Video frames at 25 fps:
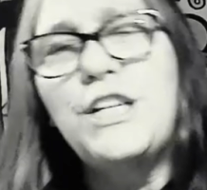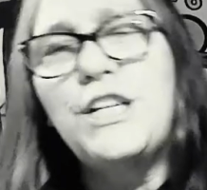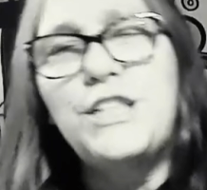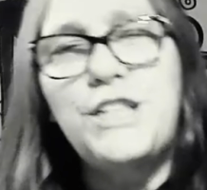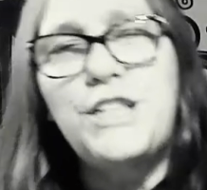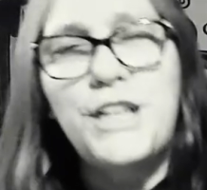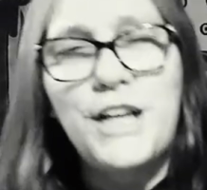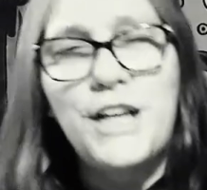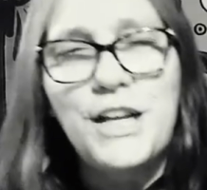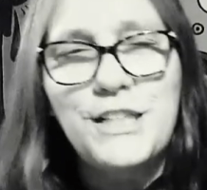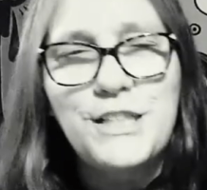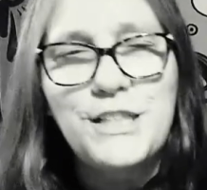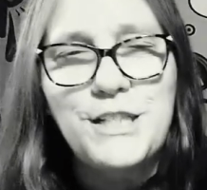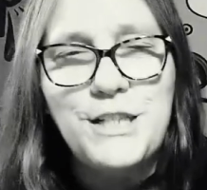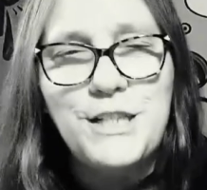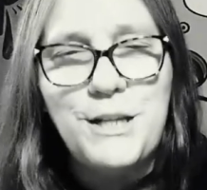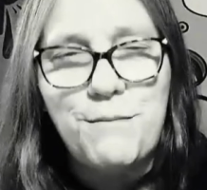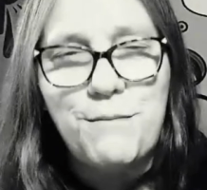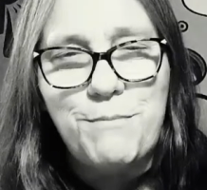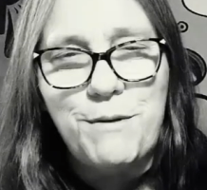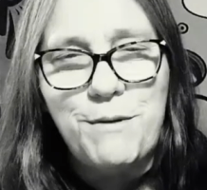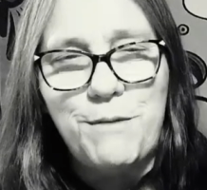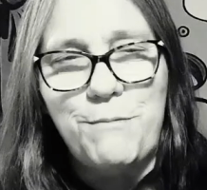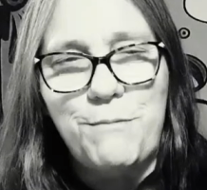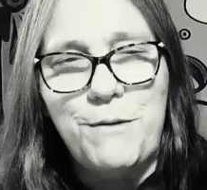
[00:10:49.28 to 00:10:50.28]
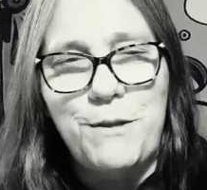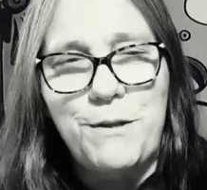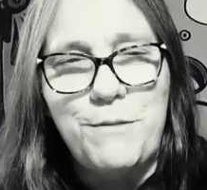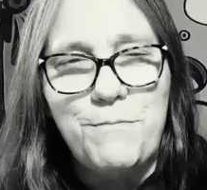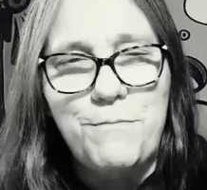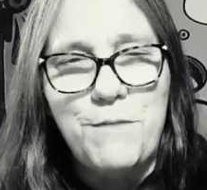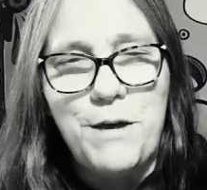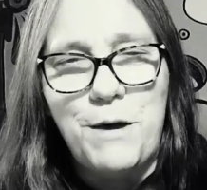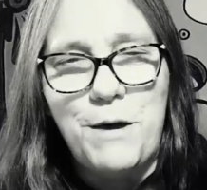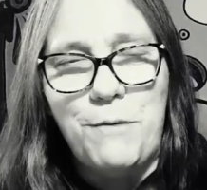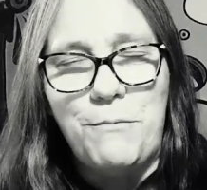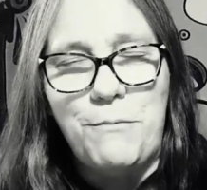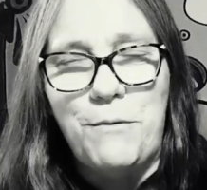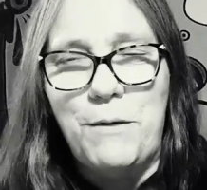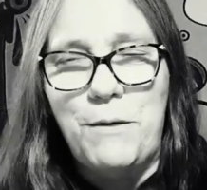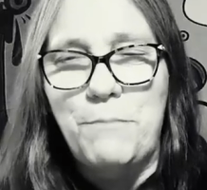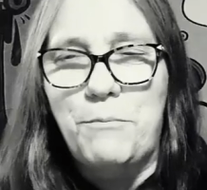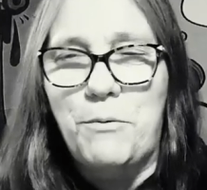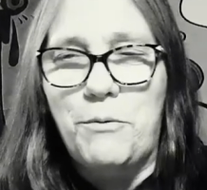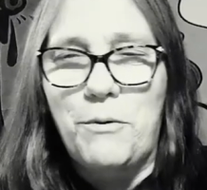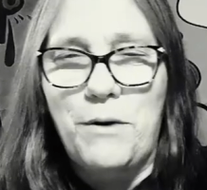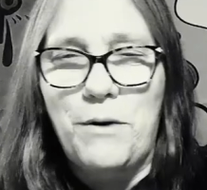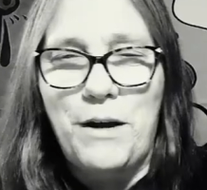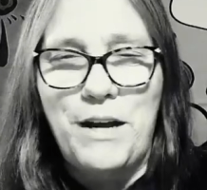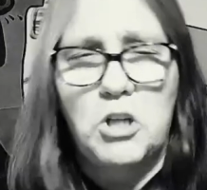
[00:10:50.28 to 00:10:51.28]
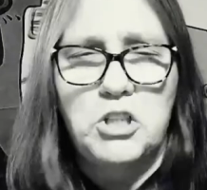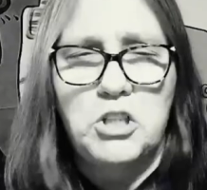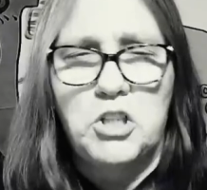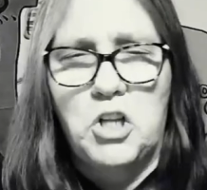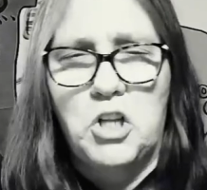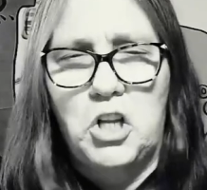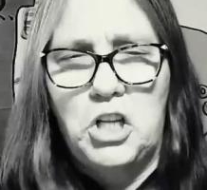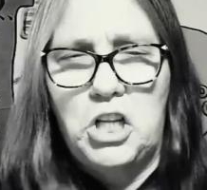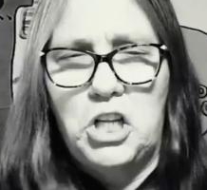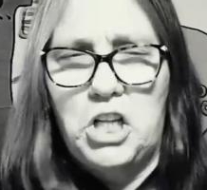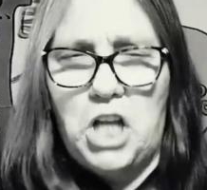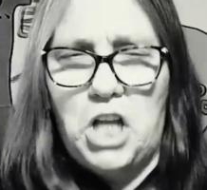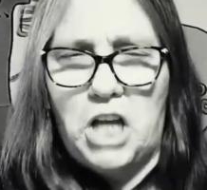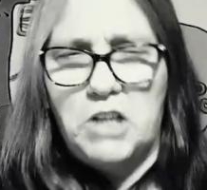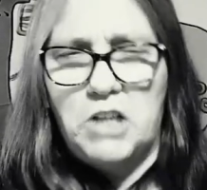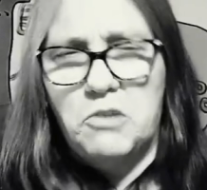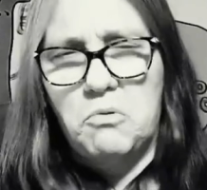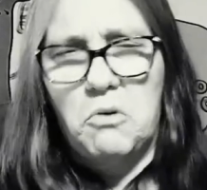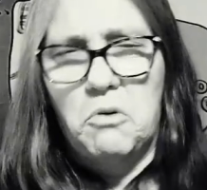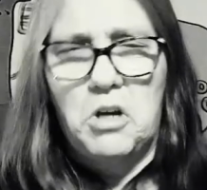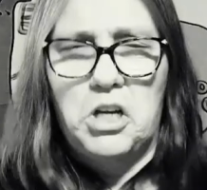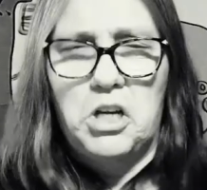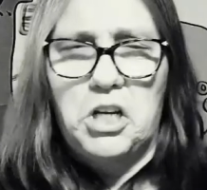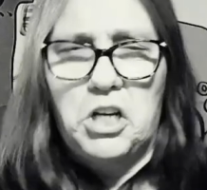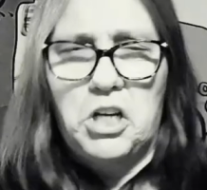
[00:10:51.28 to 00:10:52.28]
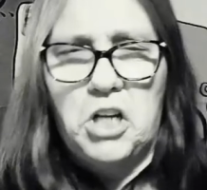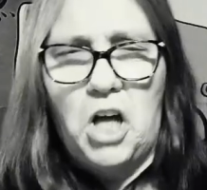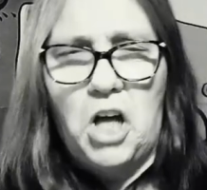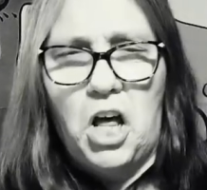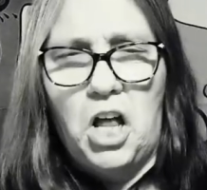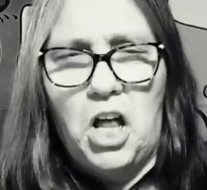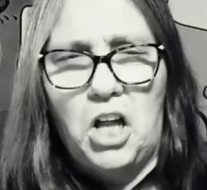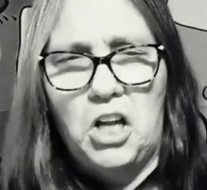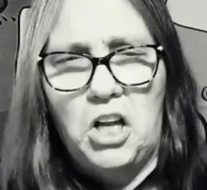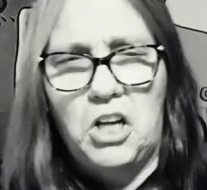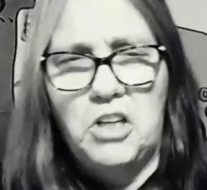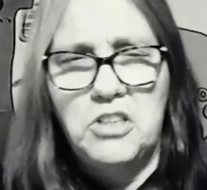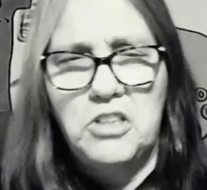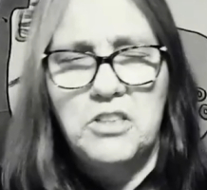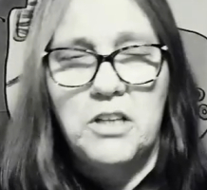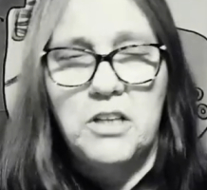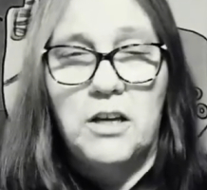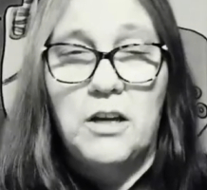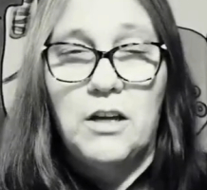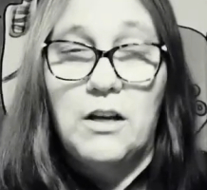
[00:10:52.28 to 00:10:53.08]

got snippy with me at one point. It's only like $20.